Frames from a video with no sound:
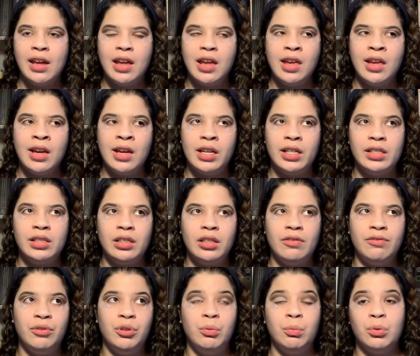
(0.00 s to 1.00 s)
And
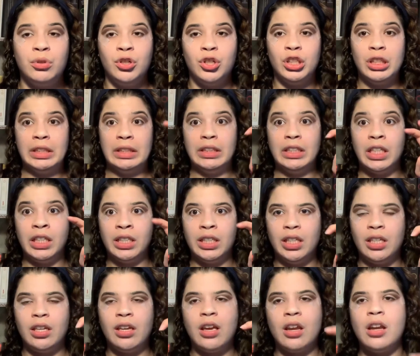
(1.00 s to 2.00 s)
if you were
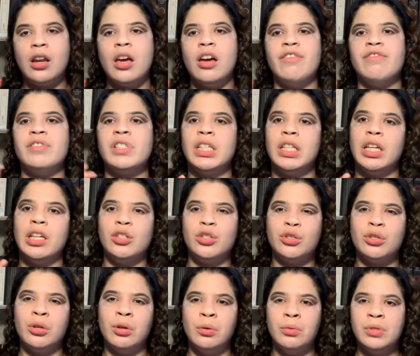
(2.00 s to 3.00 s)
lucky enough to get
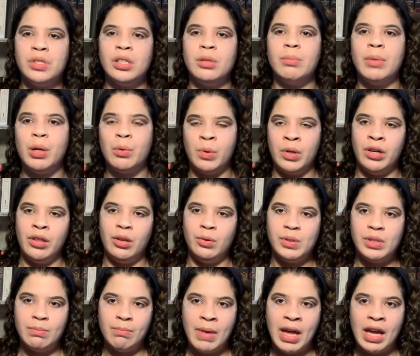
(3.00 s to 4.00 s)
chosen by one of
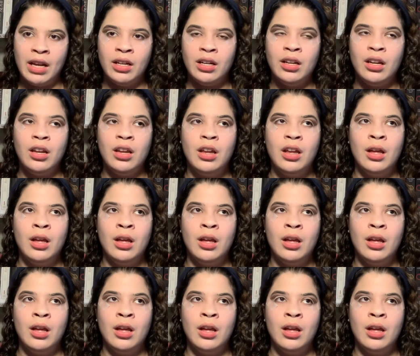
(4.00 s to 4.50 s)
those men,